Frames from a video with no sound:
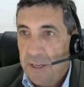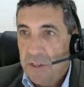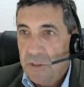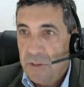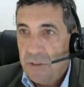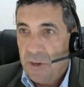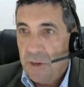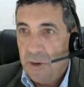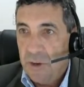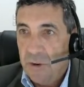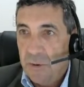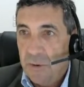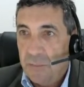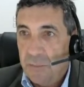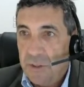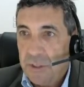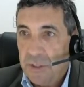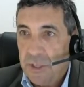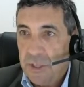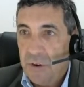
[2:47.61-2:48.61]
So I'm
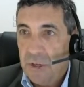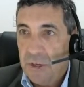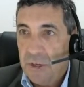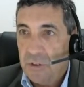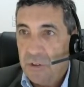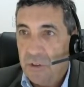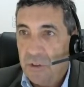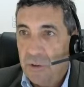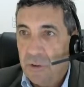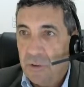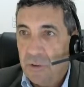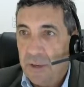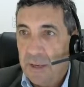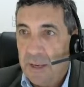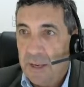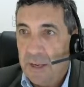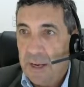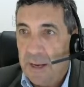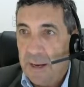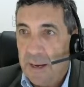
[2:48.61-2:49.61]
just going to
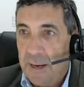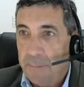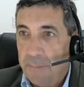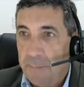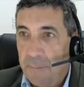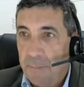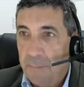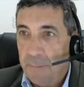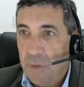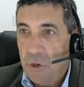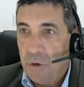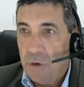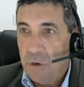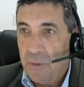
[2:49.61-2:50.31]
mute